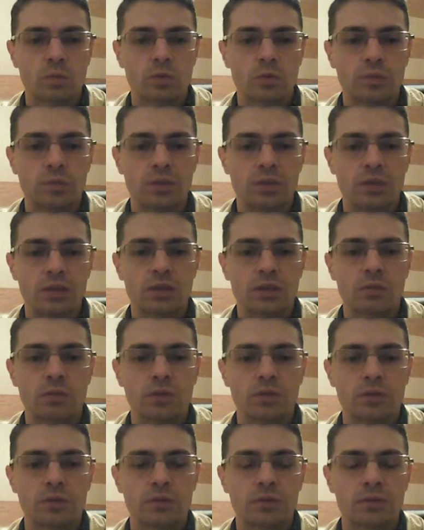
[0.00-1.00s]
would be
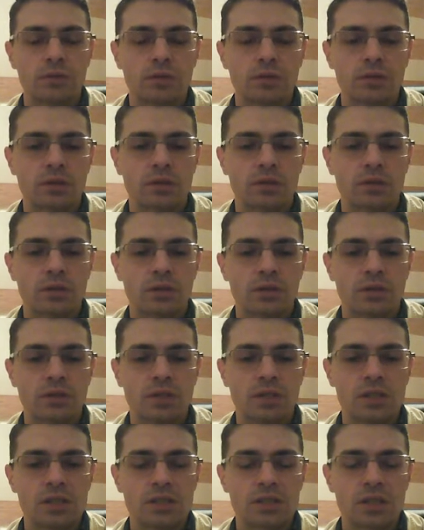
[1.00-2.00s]
equal.
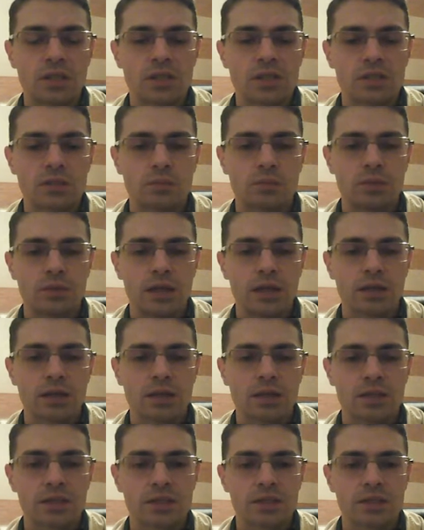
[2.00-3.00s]
In this case,
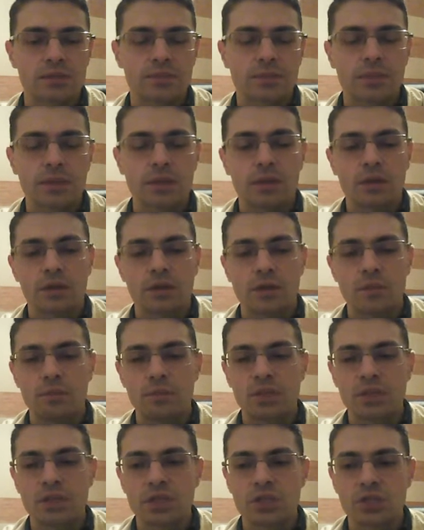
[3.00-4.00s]
black has
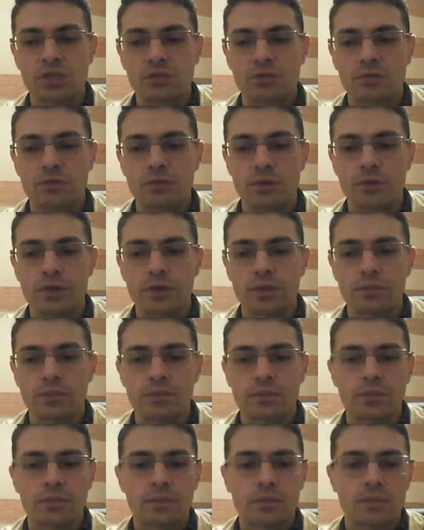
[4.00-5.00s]
compensation for the
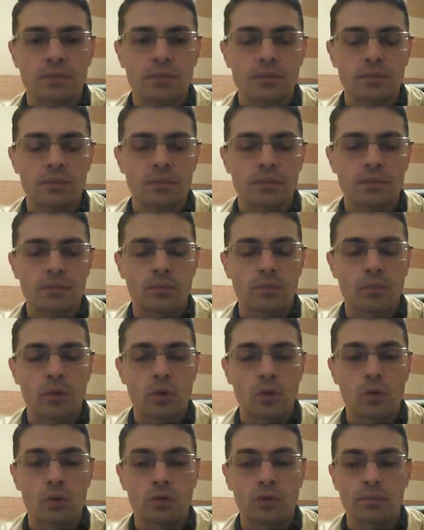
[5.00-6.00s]

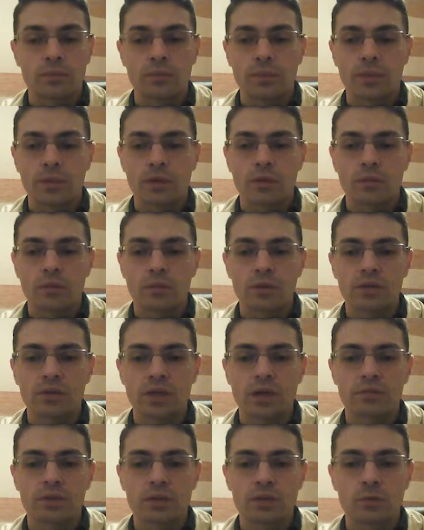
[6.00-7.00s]
pawn.
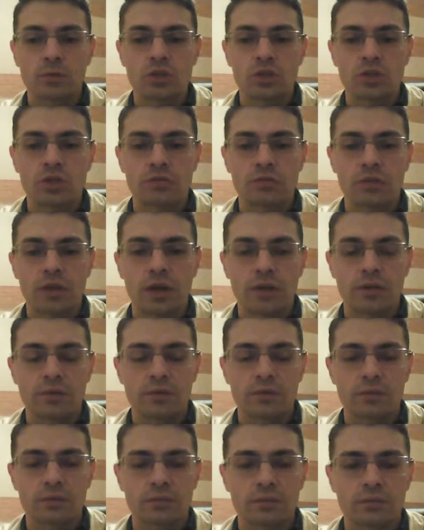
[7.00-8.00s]
But after queen g5,